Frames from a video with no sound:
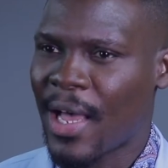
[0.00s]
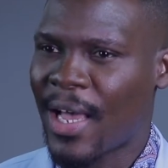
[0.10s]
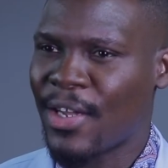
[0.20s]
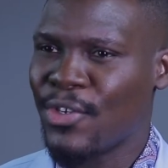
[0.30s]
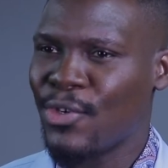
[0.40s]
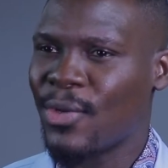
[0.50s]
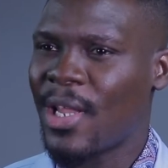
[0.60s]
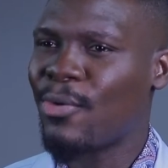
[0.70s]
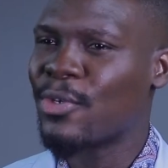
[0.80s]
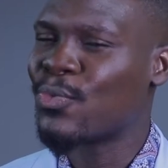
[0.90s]
And, you know,
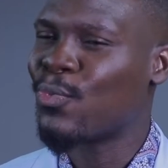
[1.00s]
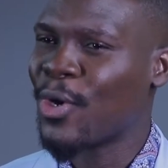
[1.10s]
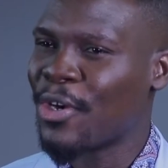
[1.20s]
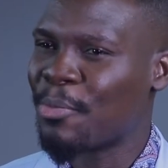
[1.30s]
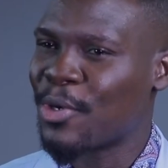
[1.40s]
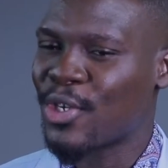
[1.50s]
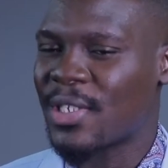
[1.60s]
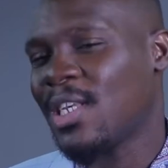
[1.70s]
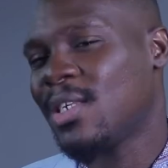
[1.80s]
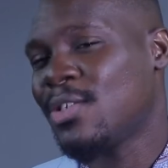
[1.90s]
that was weird
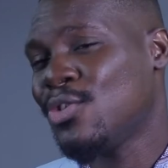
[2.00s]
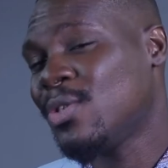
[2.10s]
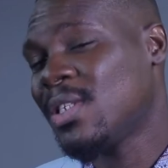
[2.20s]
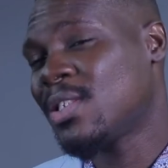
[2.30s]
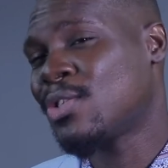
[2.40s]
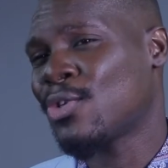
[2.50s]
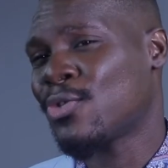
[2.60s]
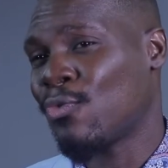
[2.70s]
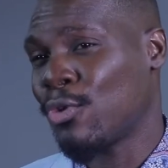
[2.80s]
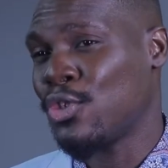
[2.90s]
because, yes, you know, this is sort
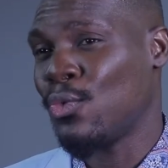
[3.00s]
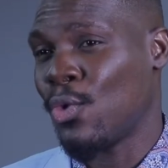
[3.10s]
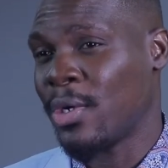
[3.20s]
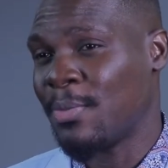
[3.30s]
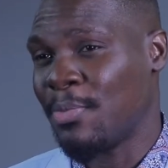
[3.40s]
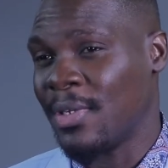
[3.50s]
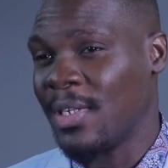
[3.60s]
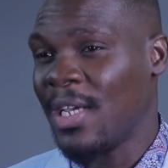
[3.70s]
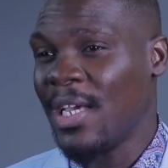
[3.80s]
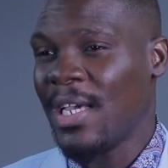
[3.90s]
of what you want, but
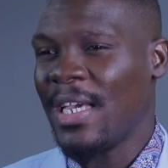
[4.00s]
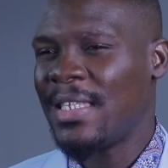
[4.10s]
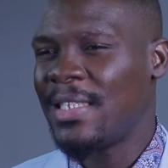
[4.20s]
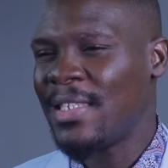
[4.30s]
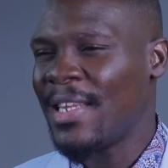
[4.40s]
it's